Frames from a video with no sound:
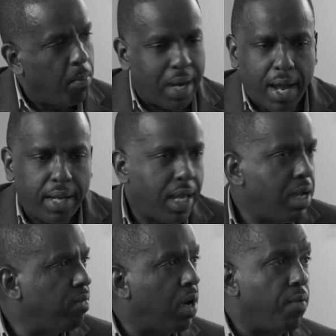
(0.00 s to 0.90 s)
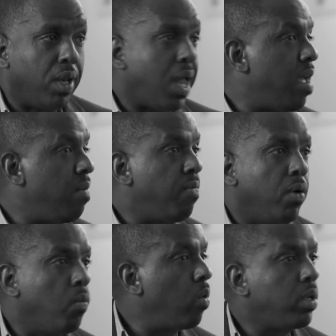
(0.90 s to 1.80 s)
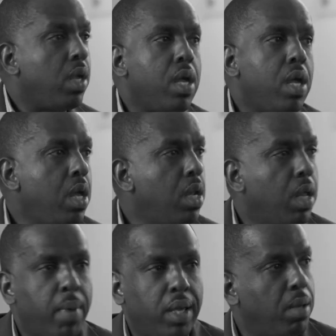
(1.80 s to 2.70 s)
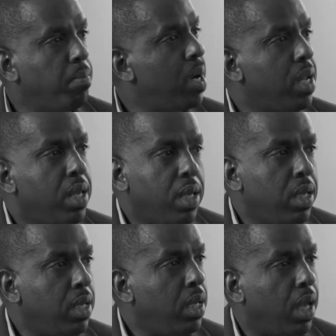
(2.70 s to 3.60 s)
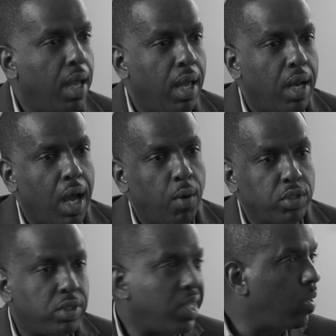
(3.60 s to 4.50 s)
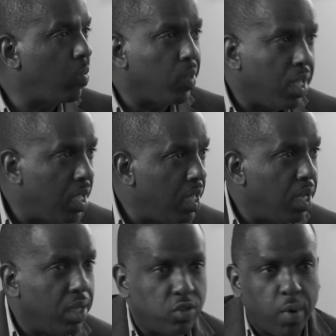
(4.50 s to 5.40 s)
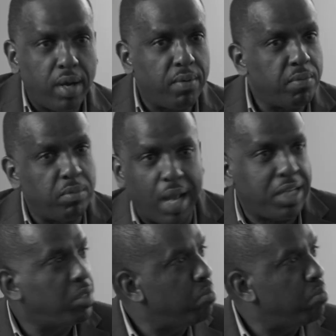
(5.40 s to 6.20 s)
But I got involved in life and working and making money, and I was single then and trying to not